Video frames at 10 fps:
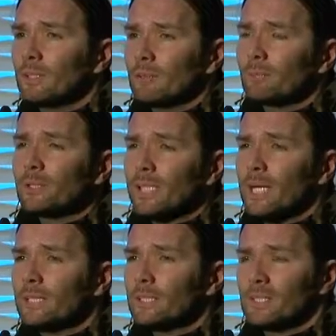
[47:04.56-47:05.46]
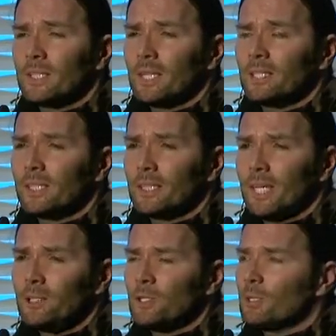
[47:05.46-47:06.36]
and protecting these
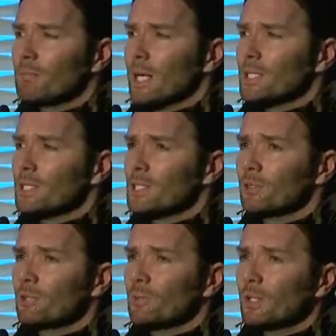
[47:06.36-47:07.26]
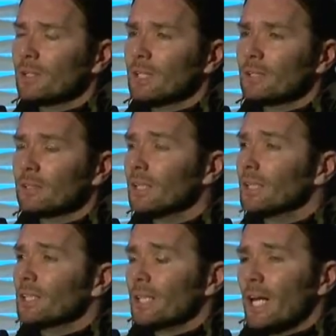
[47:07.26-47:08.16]
endangered medicines, if you will, and
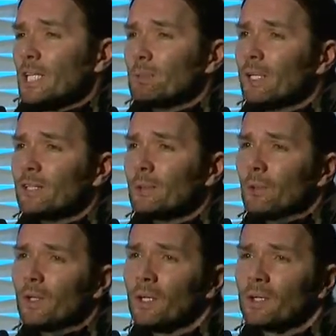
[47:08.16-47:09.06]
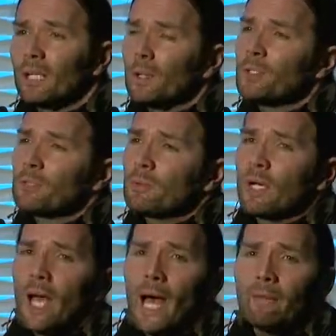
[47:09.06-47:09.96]
spreading the word, and also
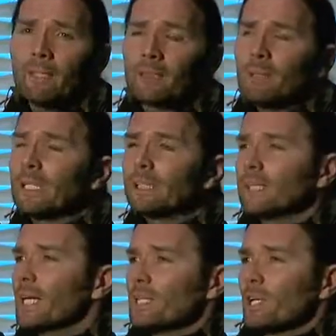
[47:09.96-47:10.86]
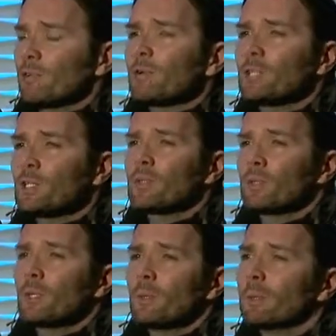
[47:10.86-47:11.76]
being a liaison for these
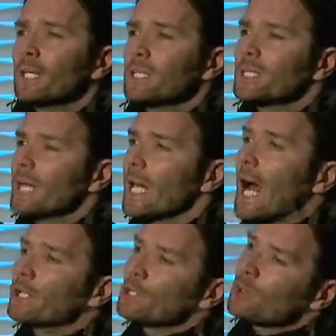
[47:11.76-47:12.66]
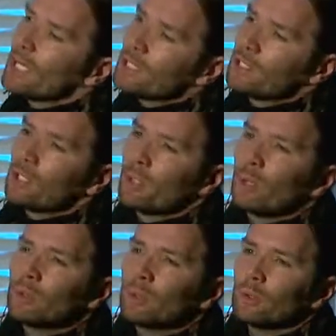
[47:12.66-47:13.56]
places that I trust to
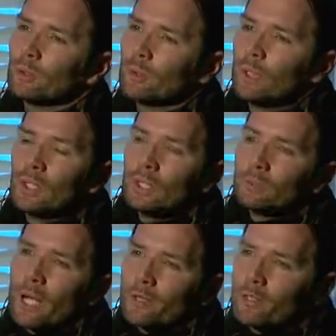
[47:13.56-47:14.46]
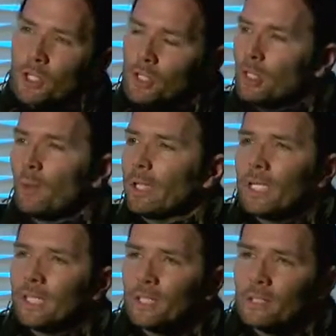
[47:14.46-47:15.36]
go to, rather than just going
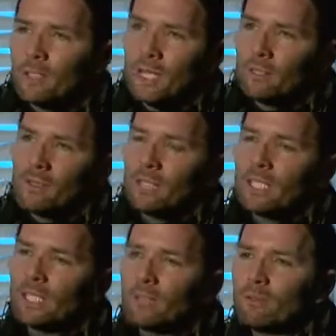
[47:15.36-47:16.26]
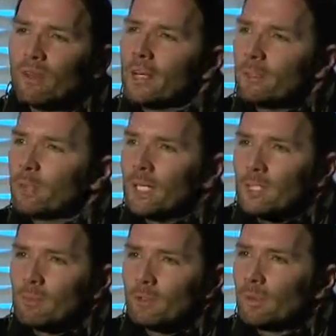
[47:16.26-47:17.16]
on the internet and thinking you find a place
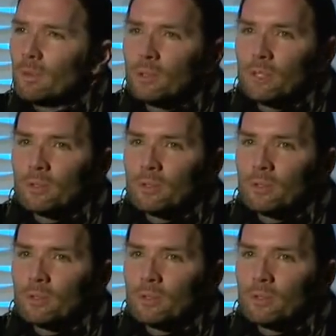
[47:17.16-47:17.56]
in Peru